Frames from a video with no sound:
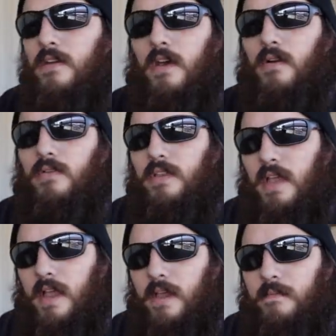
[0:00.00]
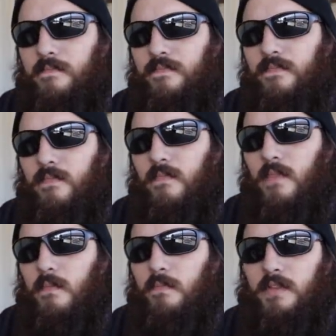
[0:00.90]
Not only that,
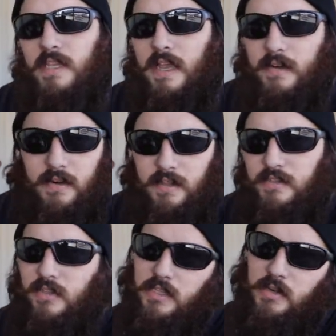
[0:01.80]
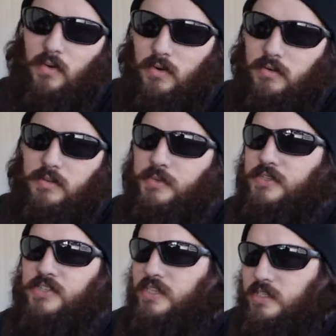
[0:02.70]
but that nice clean oil that we
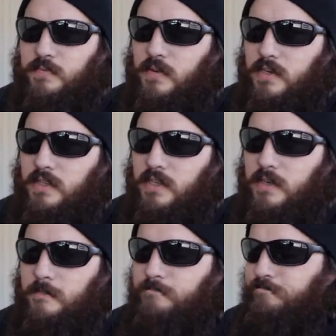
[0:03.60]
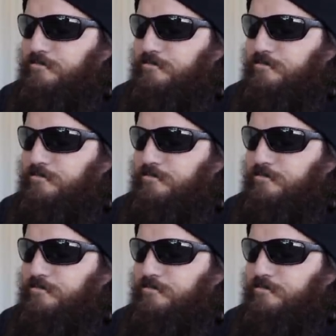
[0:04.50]
just put in there,